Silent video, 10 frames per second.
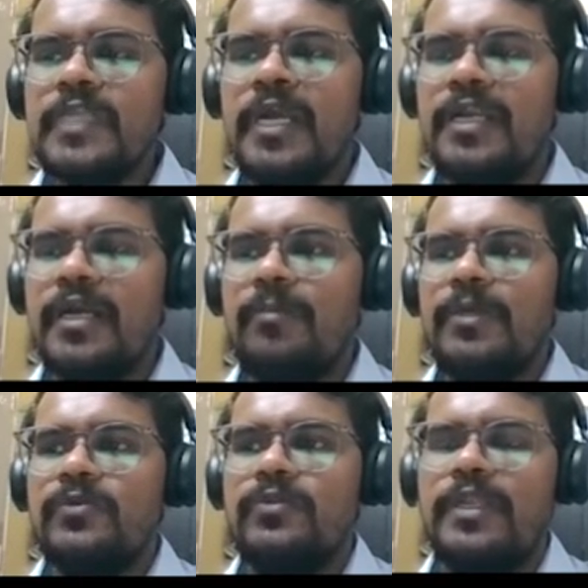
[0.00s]
and
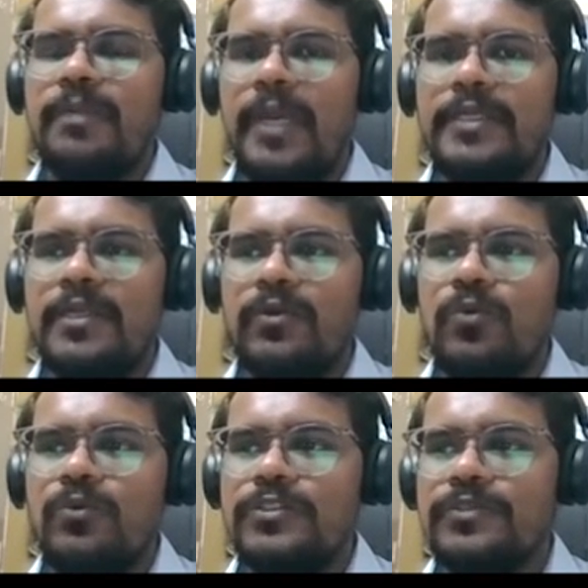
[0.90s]
coming to the reminder
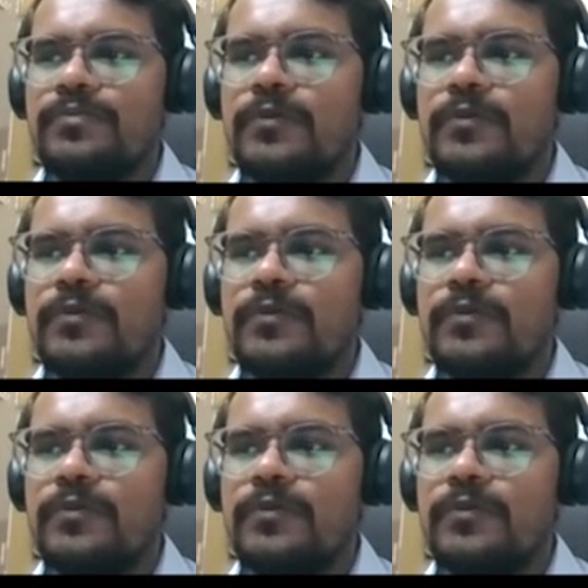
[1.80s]
rules.